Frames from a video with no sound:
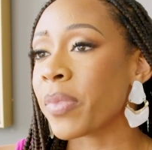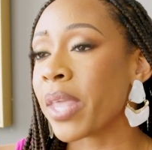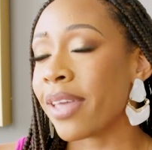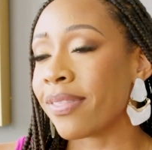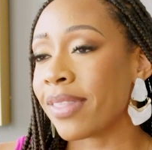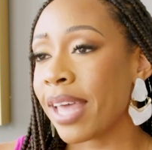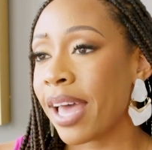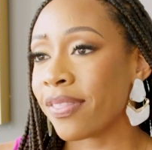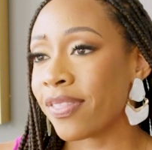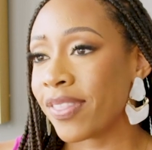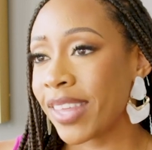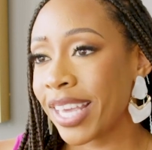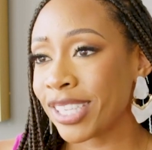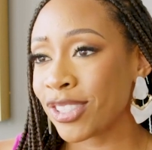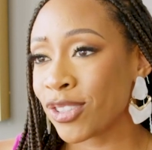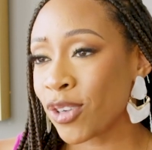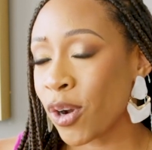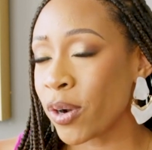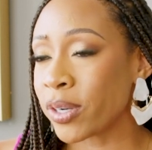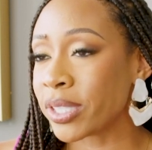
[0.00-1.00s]
and that
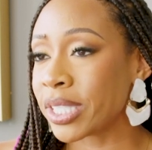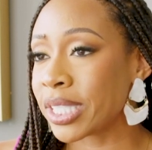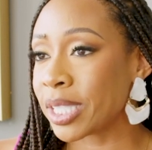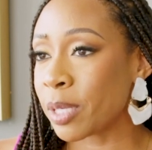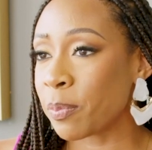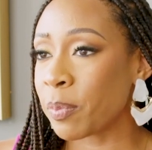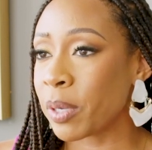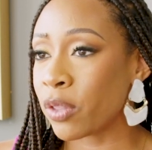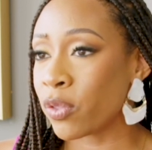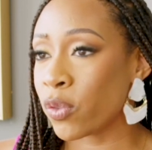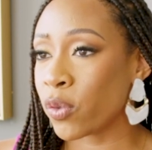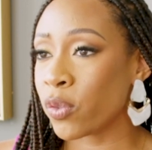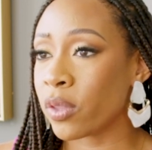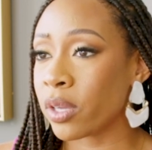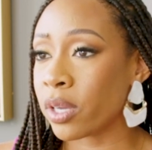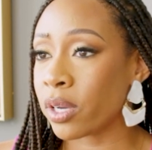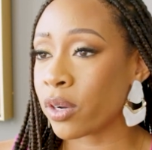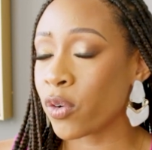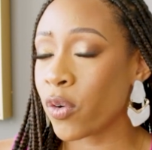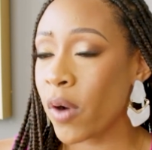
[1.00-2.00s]
things aren't slipping through
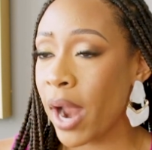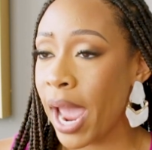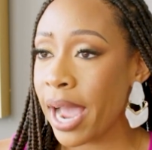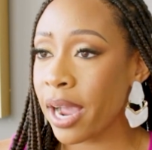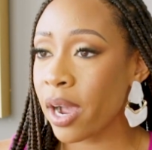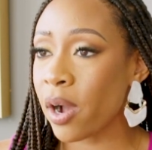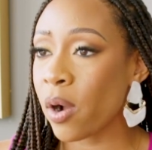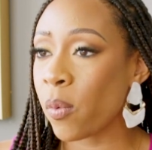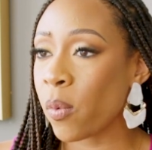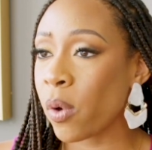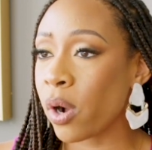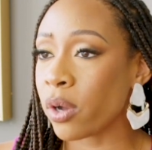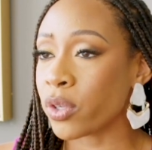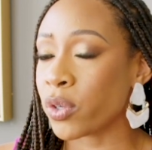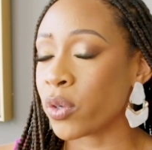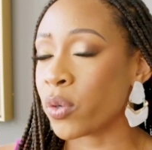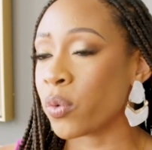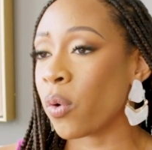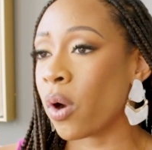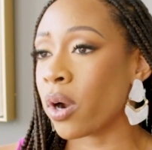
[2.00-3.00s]
the crack while
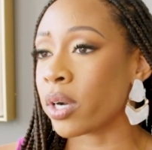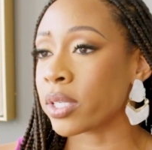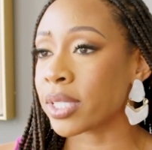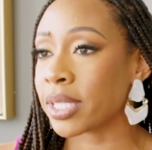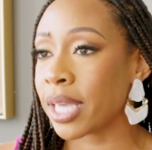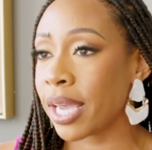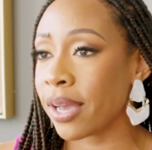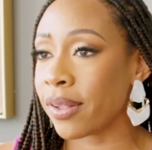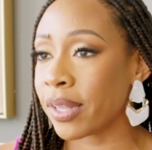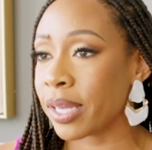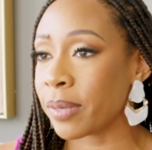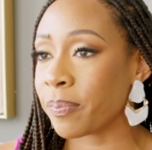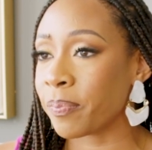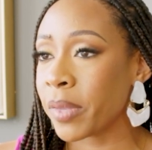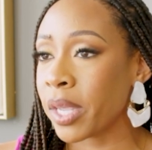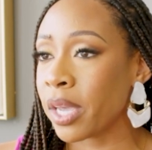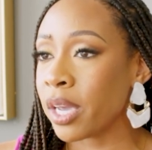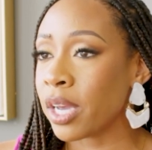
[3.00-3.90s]
you are scaling.